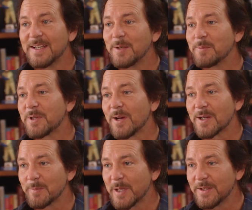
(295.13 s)
and him
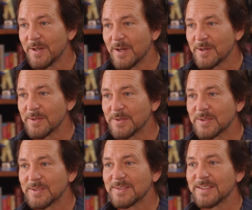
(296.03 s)
talking to my
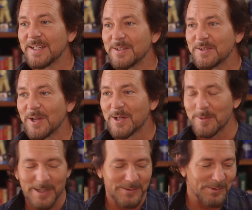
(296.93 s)
daughters and, and
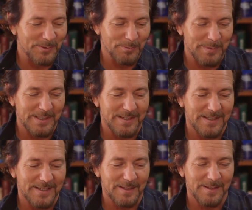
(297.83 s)
talking about the old mitt I had.